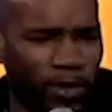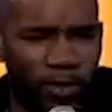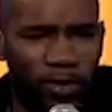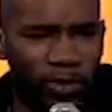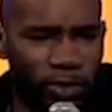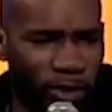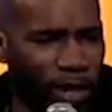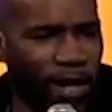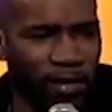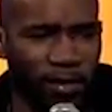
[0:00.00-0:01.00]
her
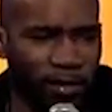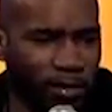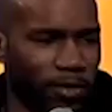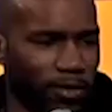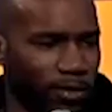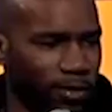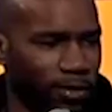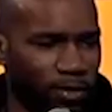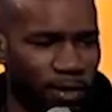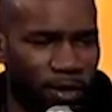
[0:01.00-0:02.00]
shit.
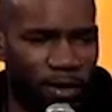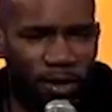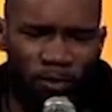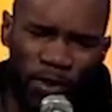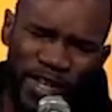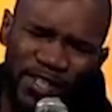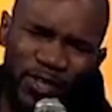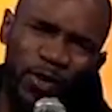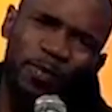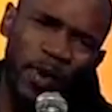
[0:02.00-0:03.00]
When is
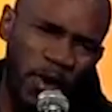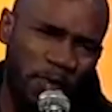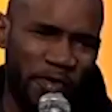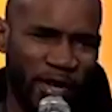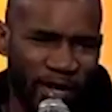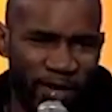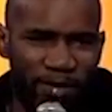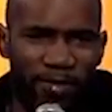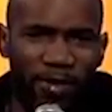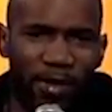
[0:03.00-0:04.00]
your birthday?
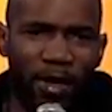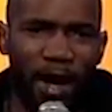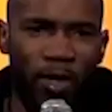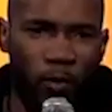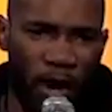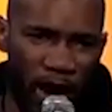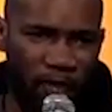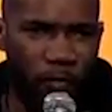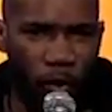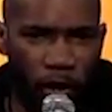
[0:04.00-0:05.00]
I don't
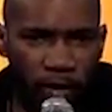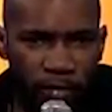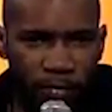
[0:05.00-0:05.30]
have one.